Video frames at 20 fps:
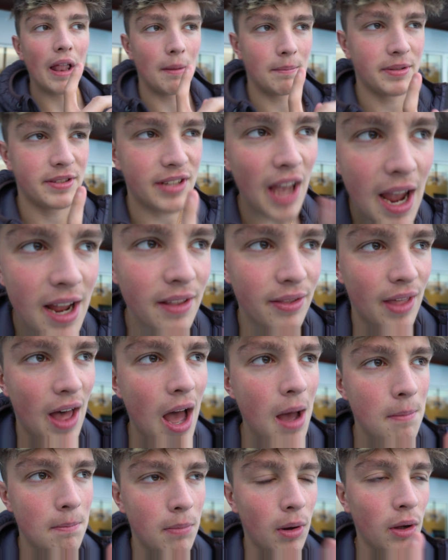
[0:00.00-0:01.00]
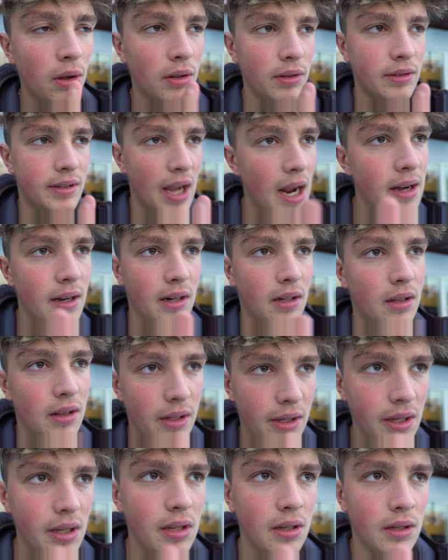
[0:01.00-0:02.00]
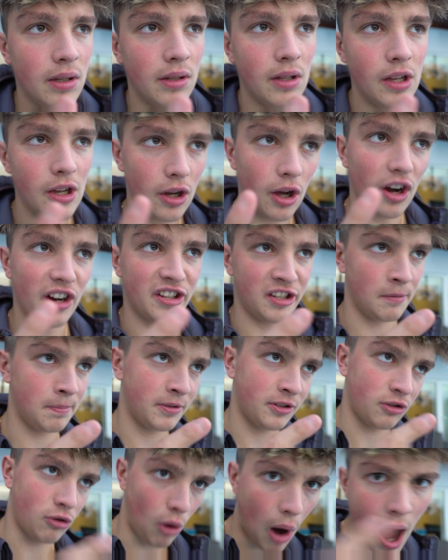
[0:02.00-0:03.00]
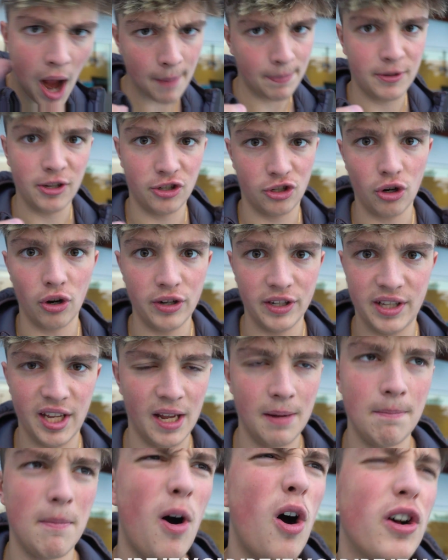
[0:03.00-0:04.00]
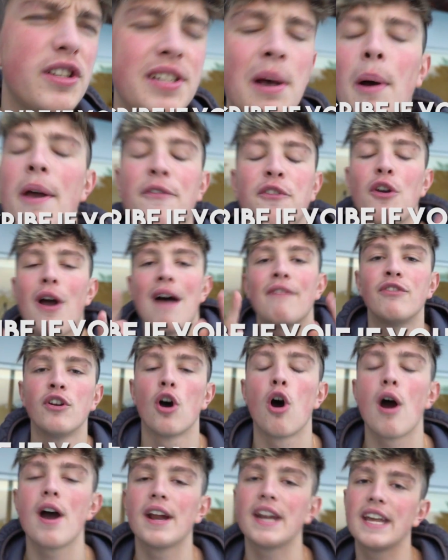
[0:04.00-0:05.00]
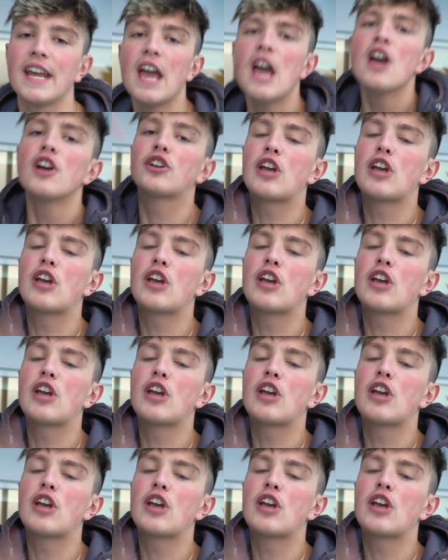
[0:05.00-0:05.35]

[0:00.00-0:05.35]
Well, I'm saying that, but technically, you gotta subscribe to join Team Morgz. So if you haven't already,